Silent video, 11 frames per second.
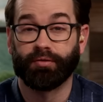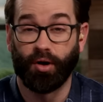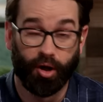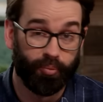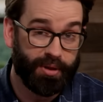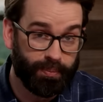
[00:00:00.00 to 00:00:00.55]
of
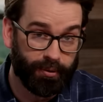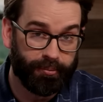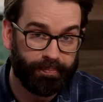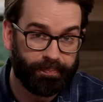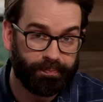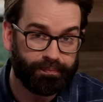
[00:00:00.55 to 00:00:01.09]
all people.
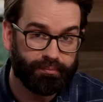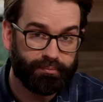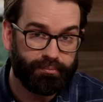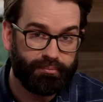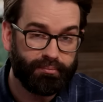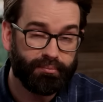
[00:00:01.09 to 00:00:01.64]

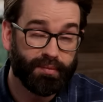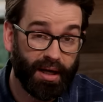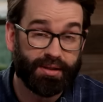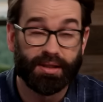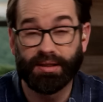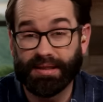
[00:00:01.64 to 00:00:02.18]

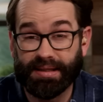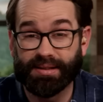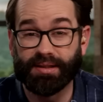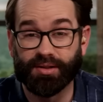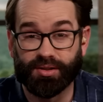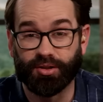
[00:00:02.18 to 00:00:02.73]
That's an
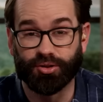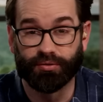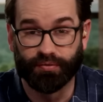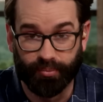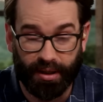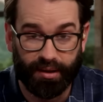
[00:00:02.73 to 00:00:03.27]
easy decision
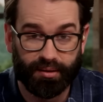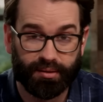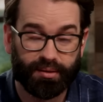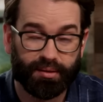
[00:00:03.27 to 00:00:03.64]
for me.